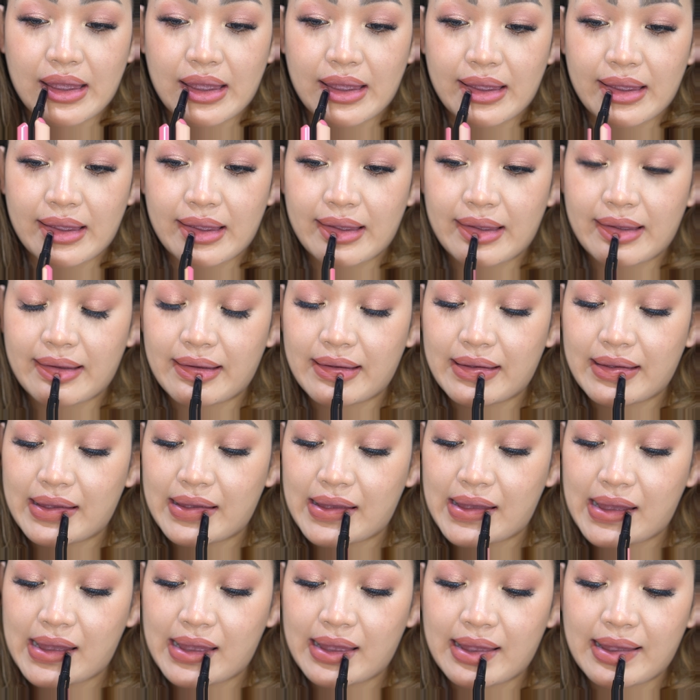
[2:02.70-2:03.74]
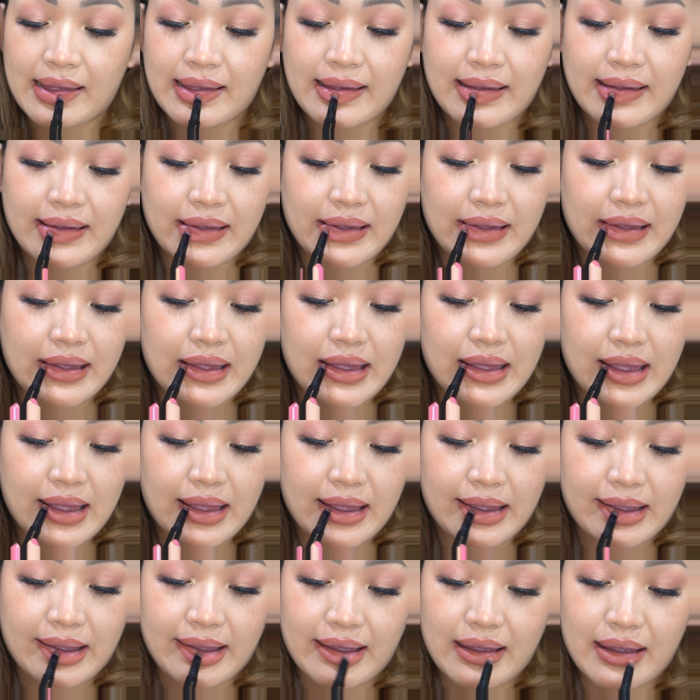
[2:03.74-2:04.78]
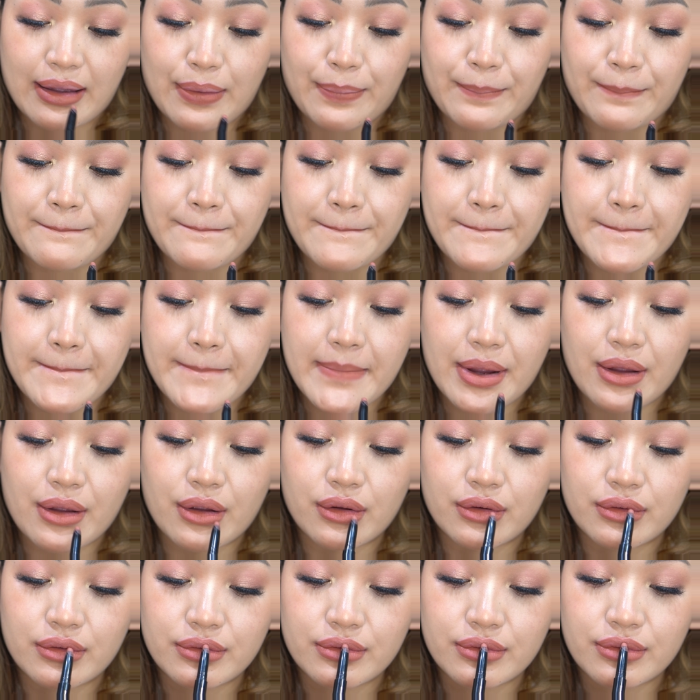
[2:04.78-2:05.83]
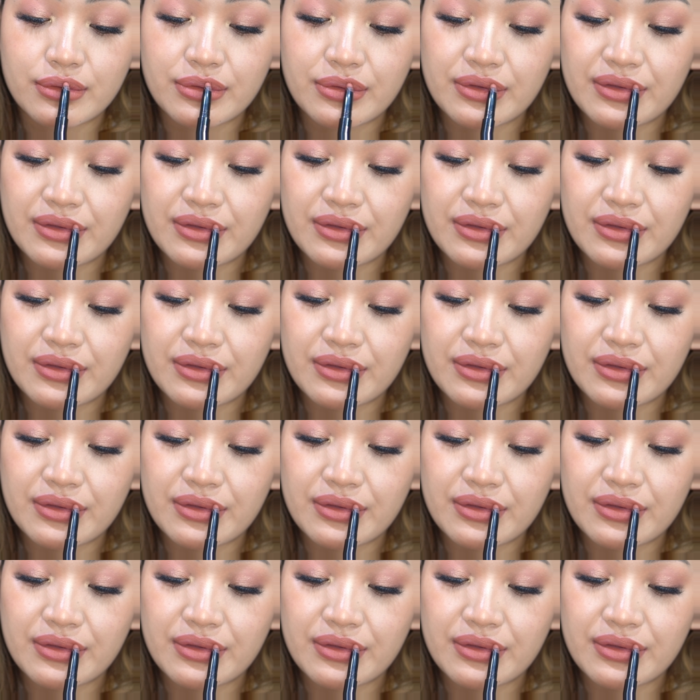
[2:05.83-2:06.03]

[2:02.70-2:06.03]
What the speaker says: (silence)